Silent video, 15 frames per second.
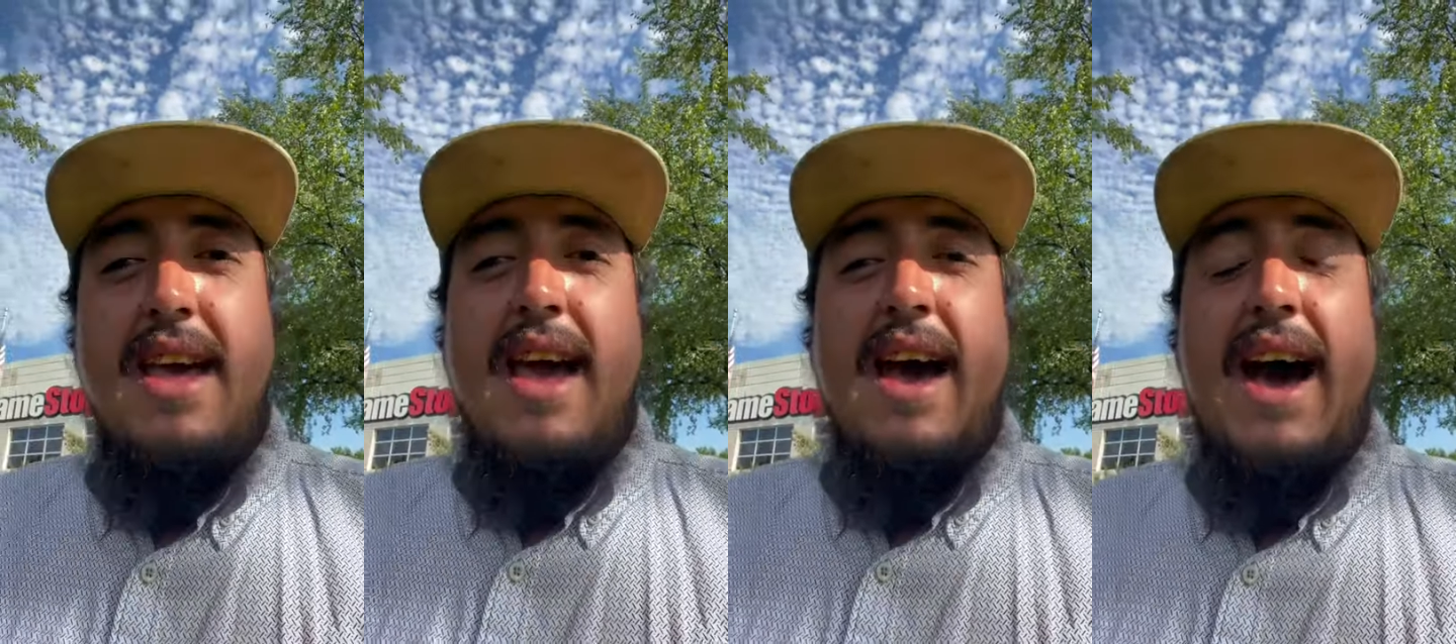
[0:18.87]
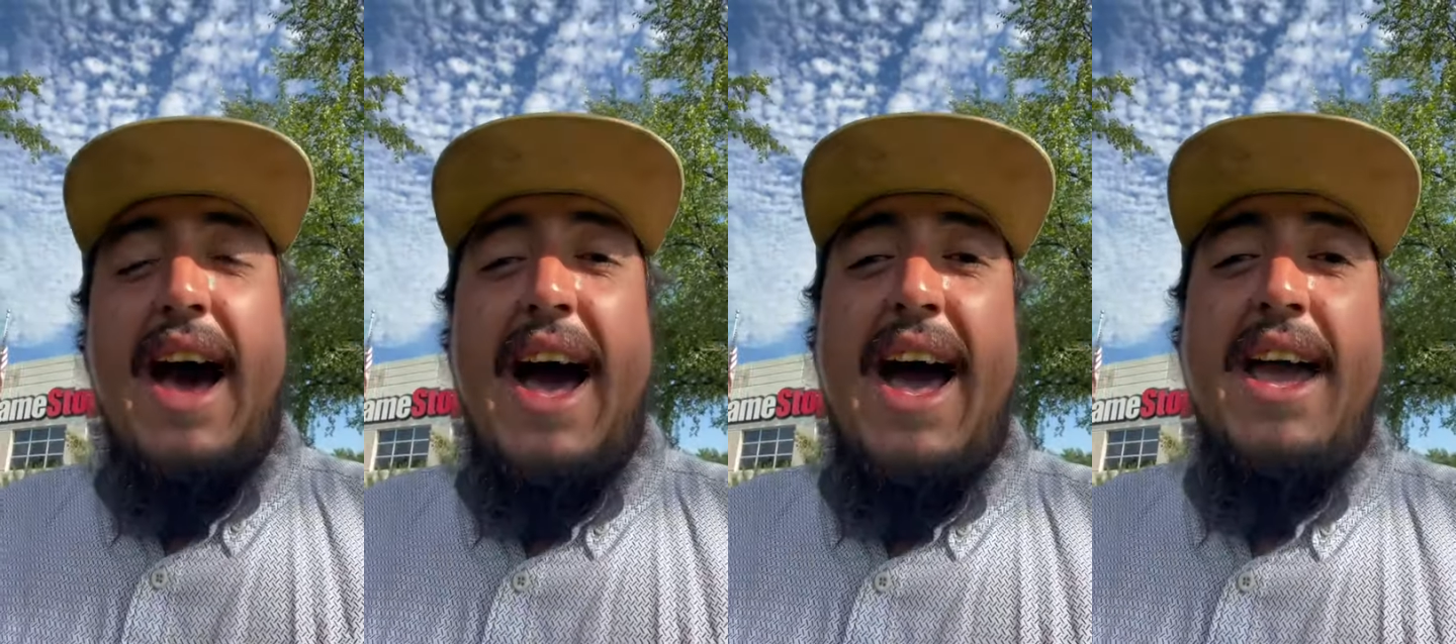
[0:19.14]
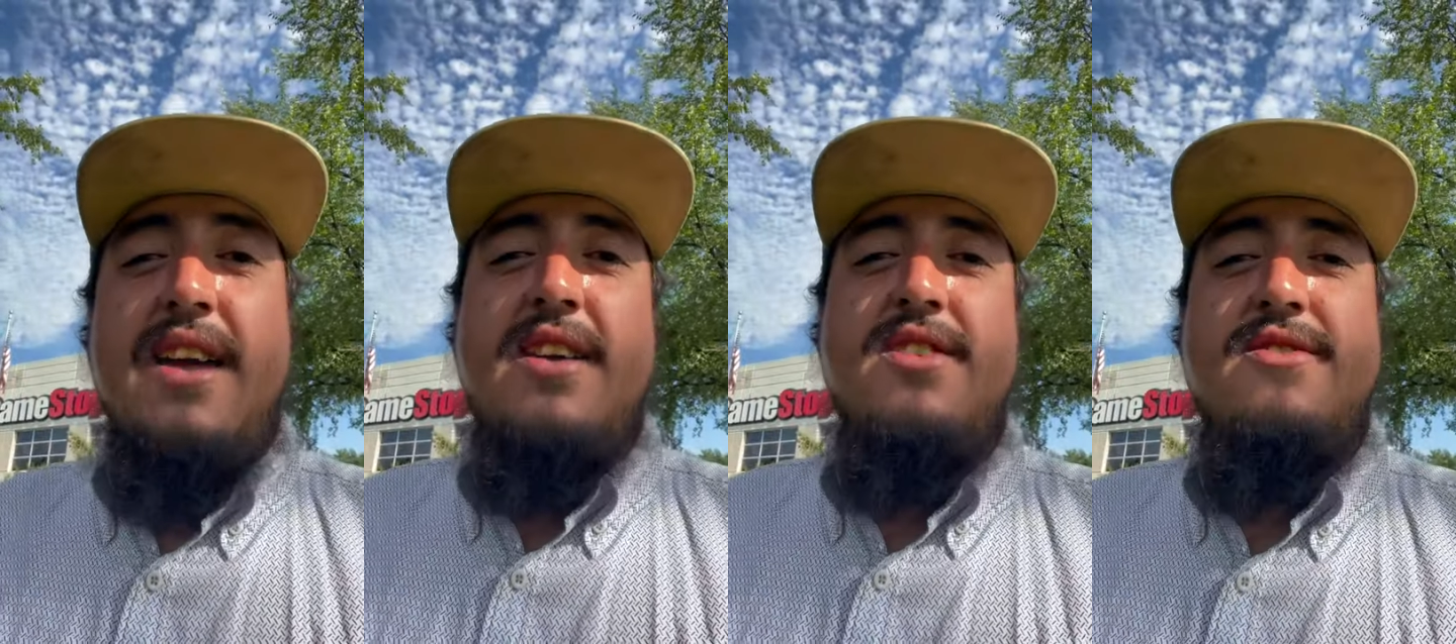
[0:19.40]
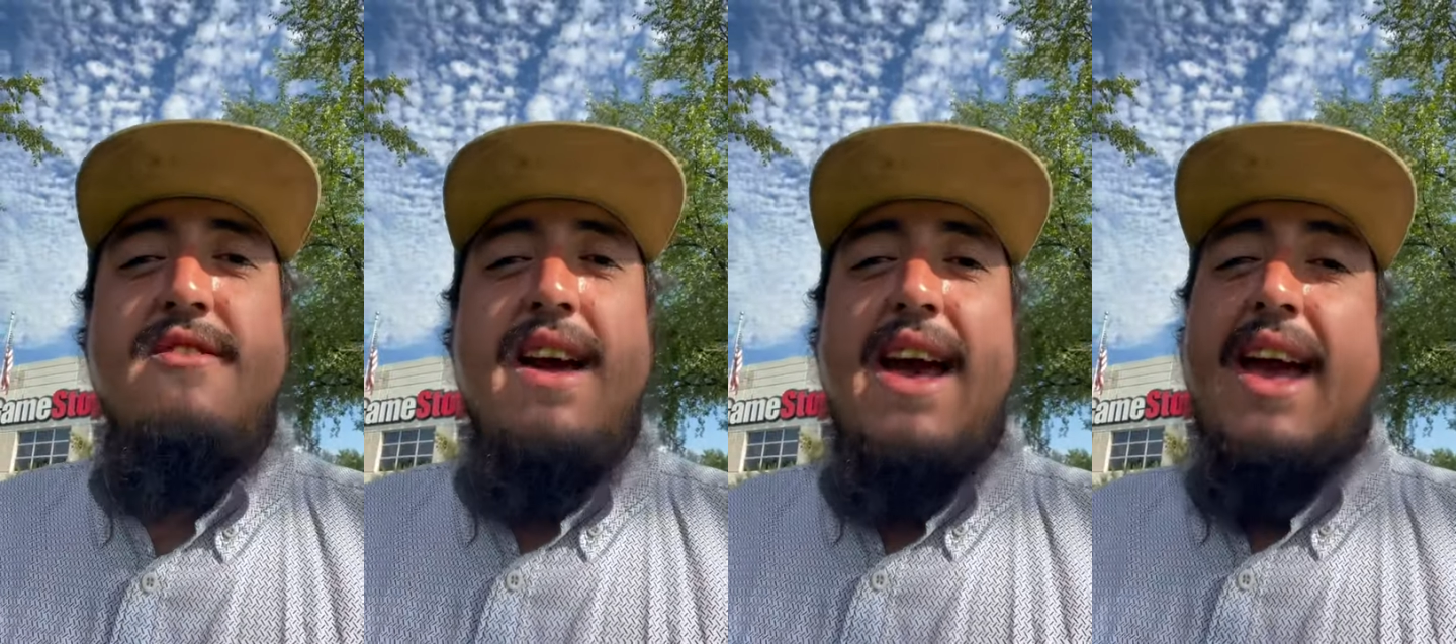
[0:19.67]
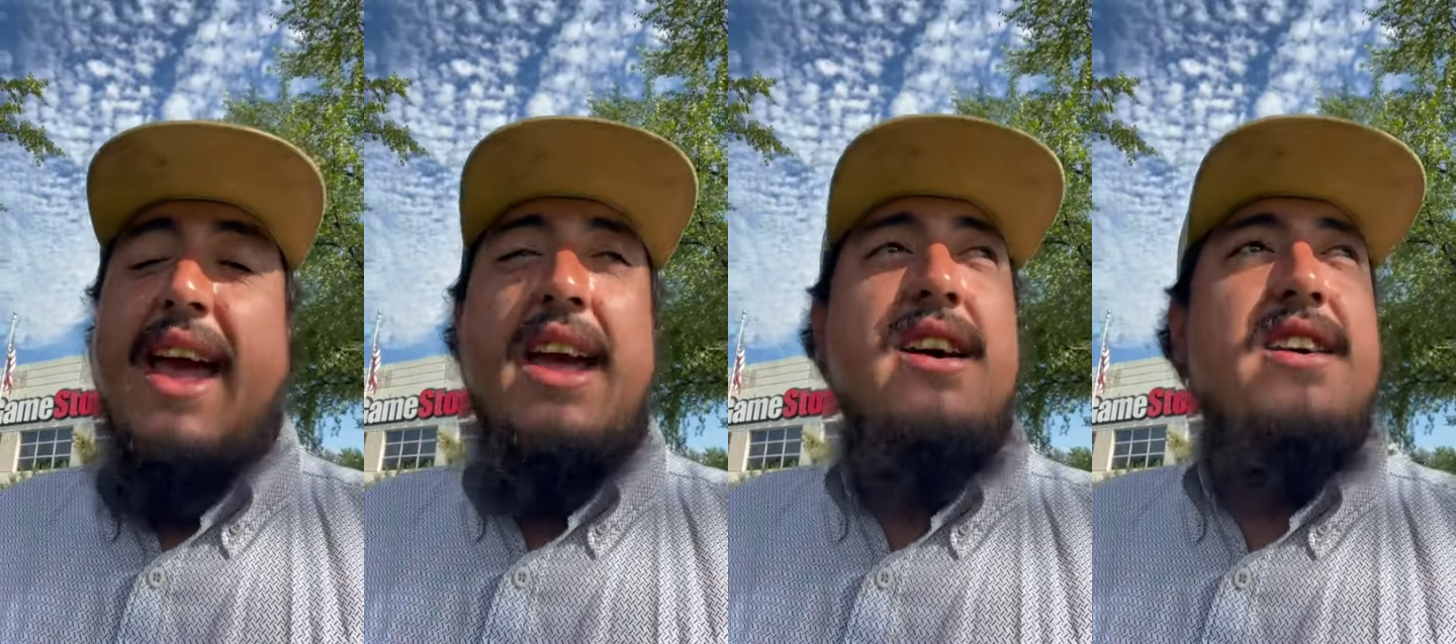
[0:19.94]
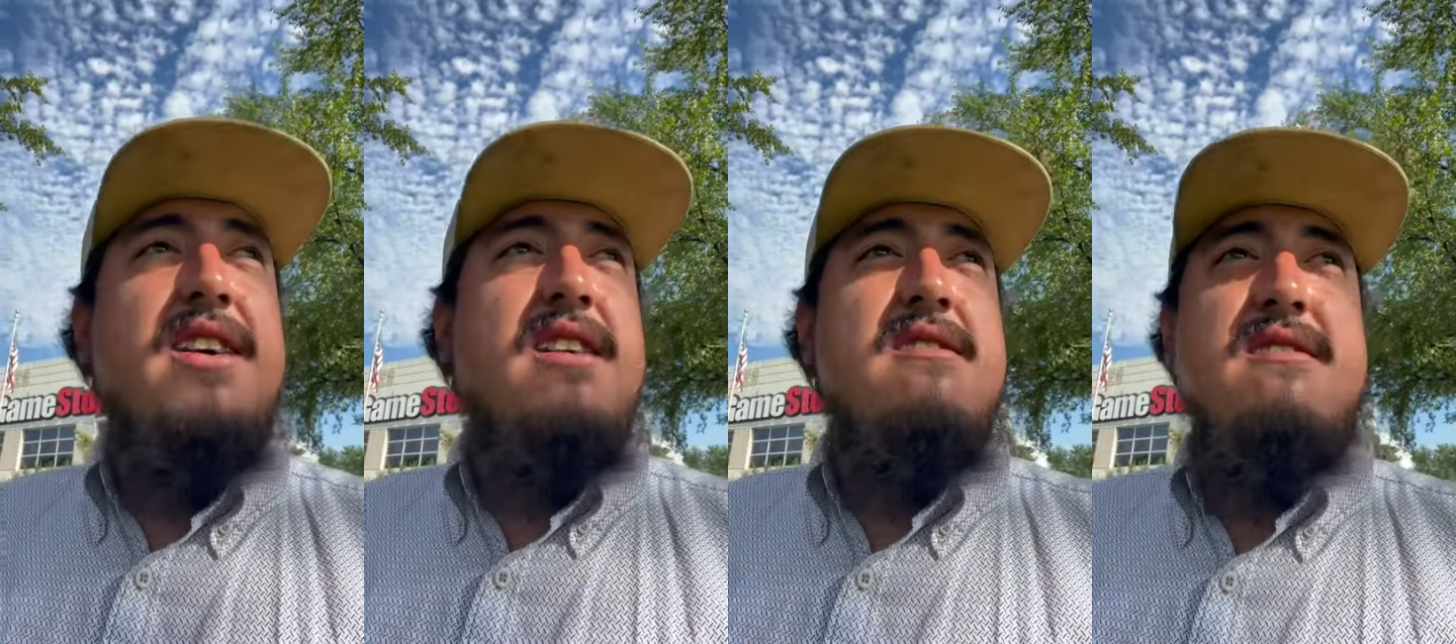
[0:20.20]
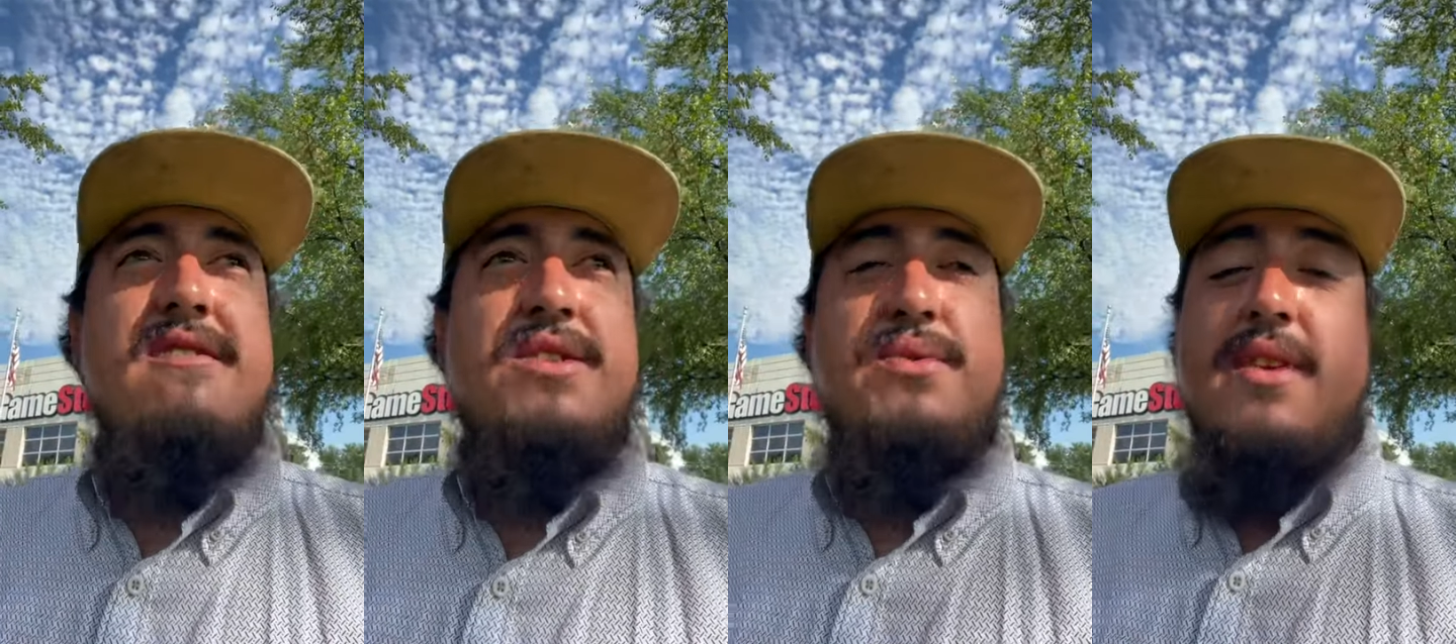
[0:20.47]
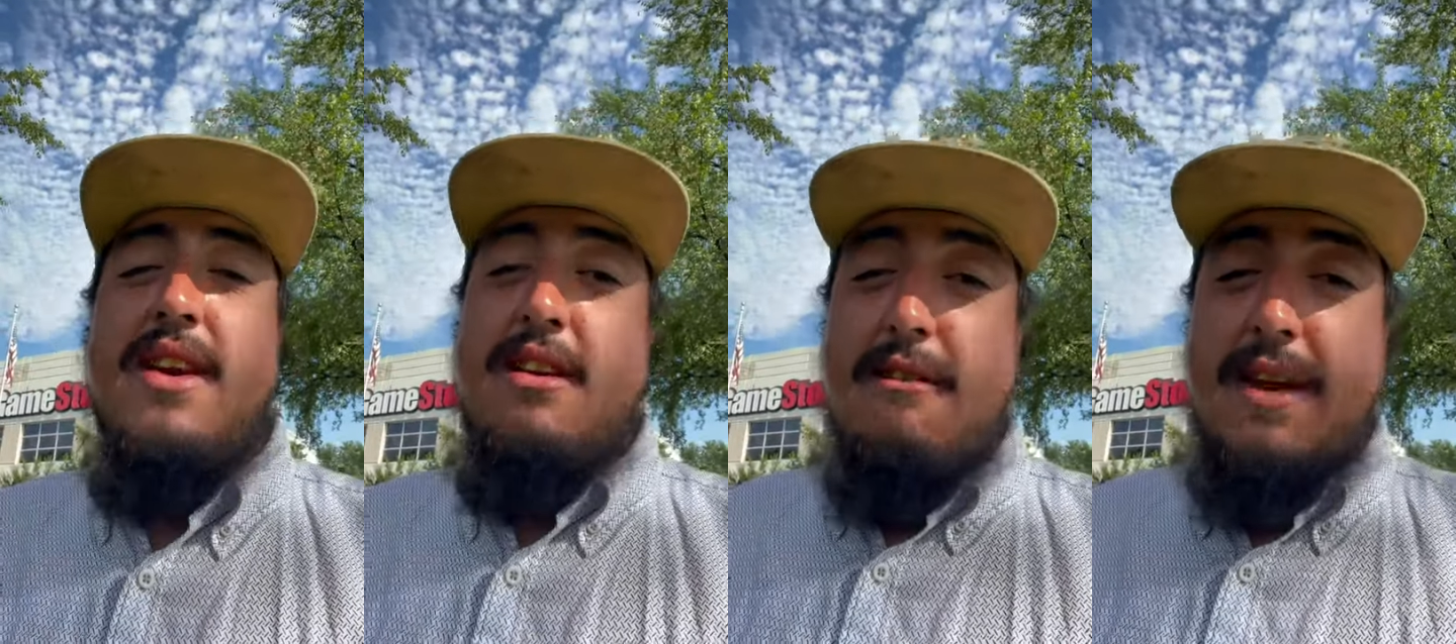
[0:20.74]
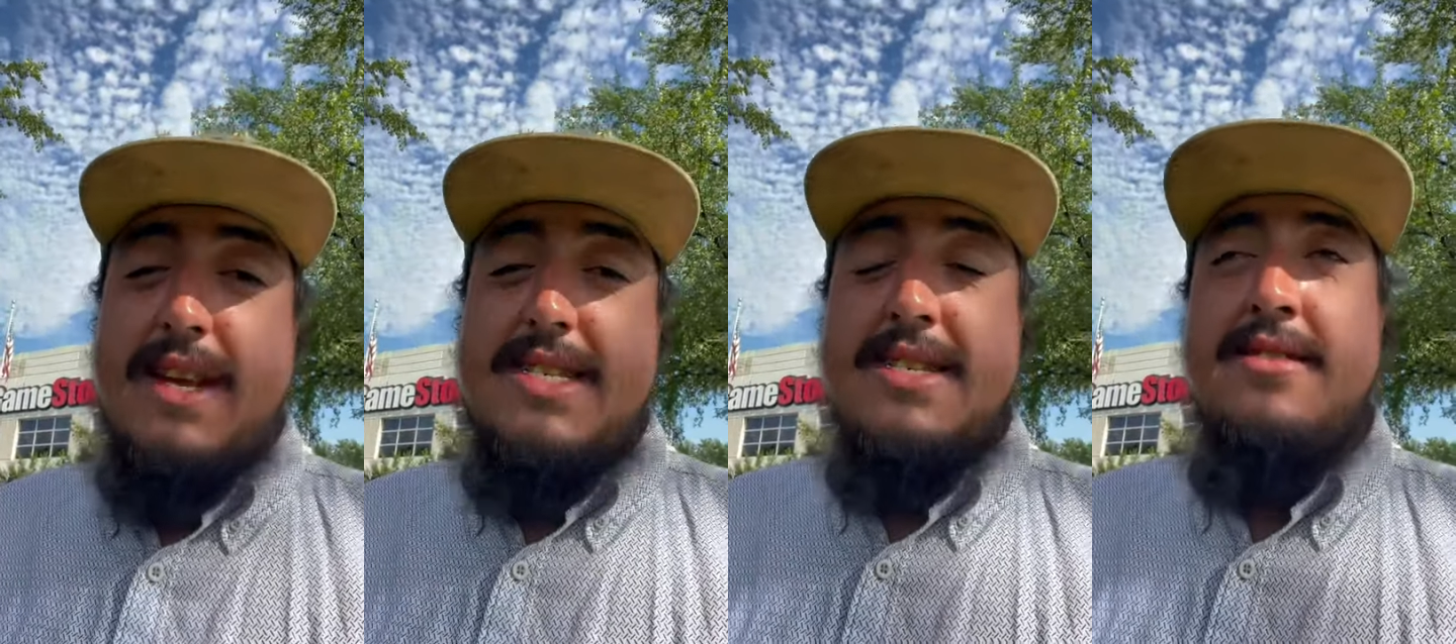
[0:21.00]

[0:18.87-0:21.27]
hot, dry, 100, 120 degrees.